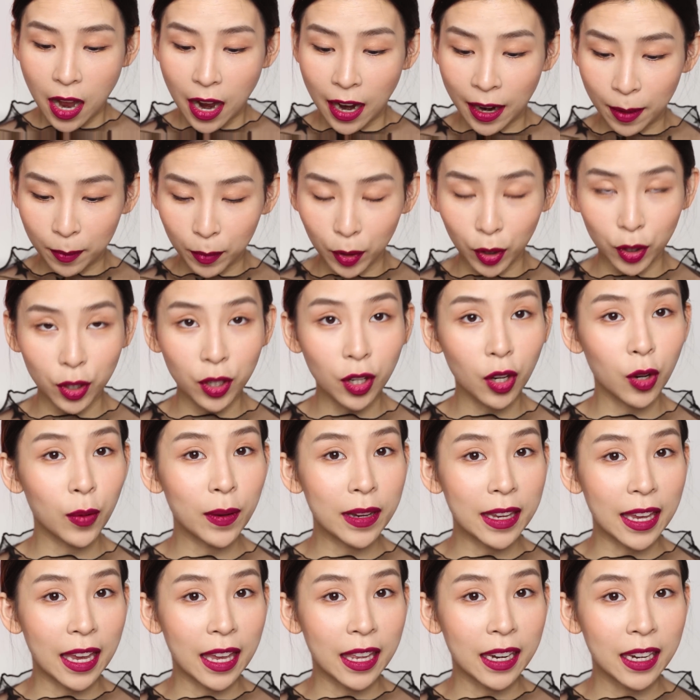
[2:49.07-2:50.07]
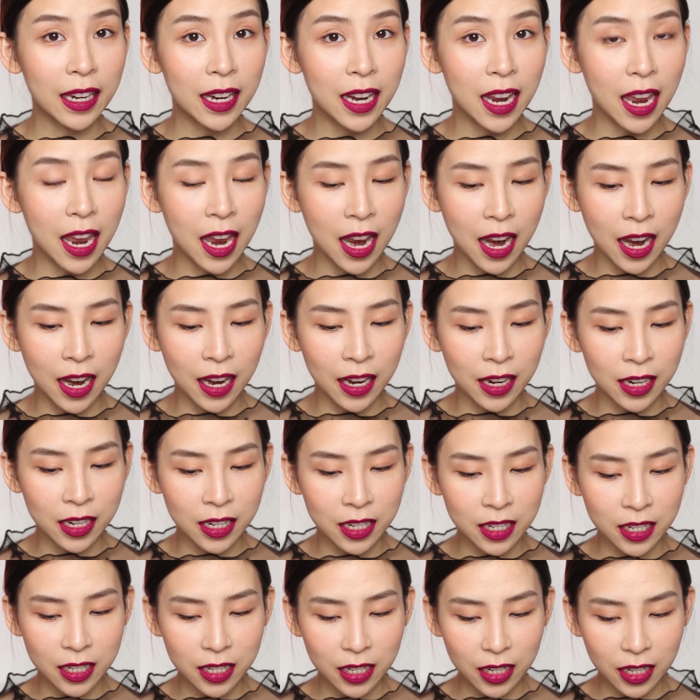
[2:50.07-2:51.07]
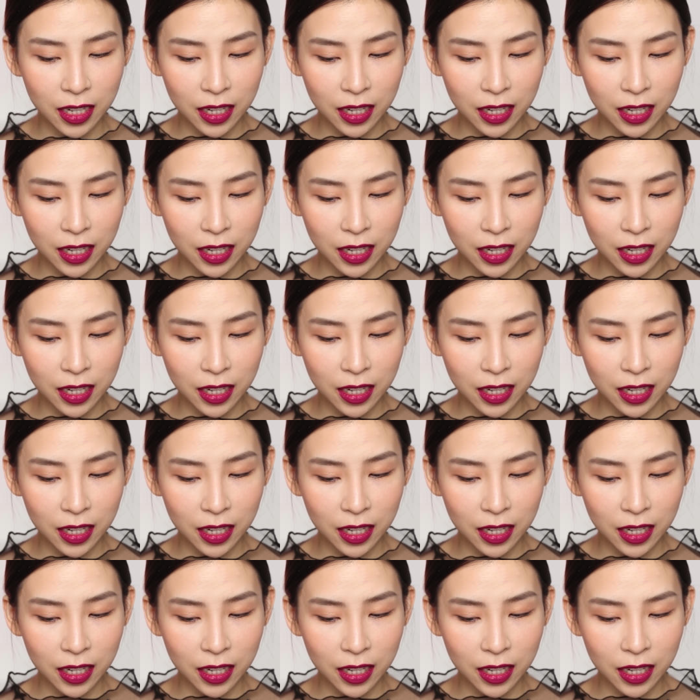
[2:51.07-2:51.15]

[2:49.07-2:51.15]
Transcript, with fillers: I'm gonna go again and